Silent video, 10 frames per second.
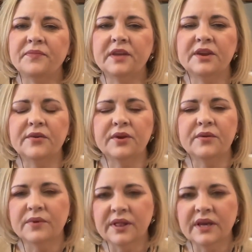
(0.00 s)

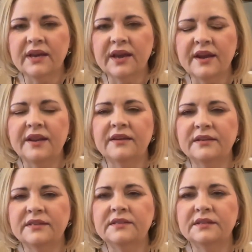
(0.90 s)
you really
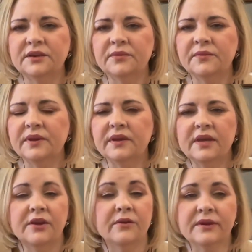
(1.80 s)
you
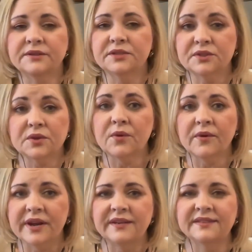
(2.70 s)
hear their
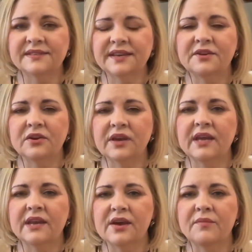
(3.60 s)
stories, and you
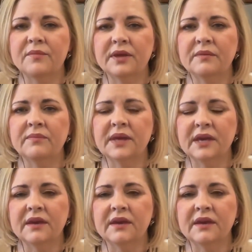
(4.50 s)
can't help but be